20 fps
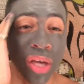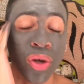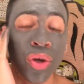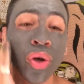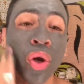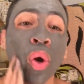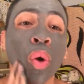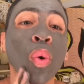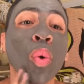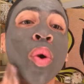
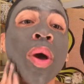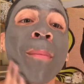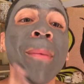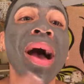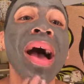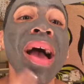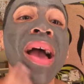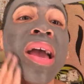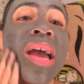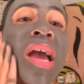who am
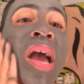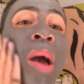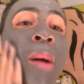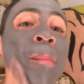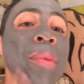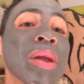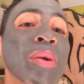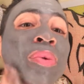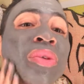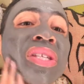I?
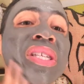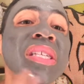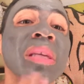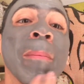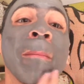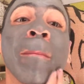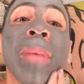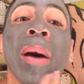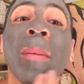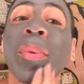But it was just a
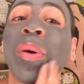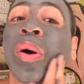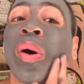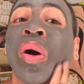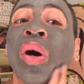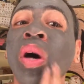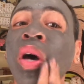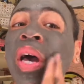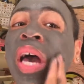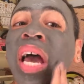
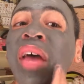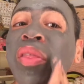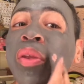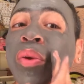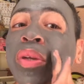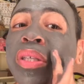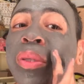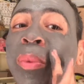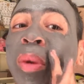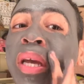bubble. And the
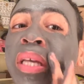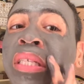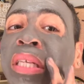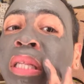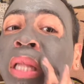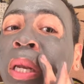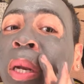reason why I said